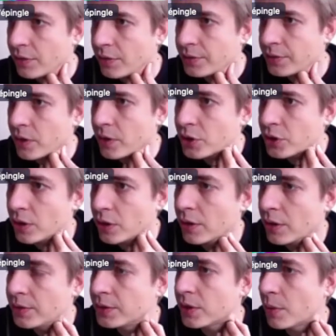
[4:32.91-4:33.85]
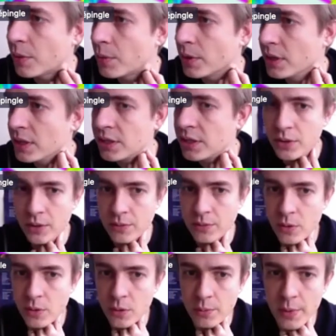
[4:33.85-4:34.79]
function of some
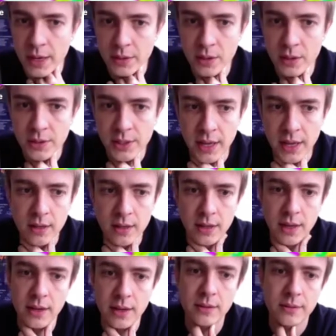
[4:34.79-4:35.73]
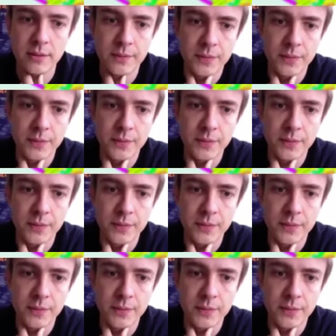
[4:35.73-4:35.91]
interval minus LL.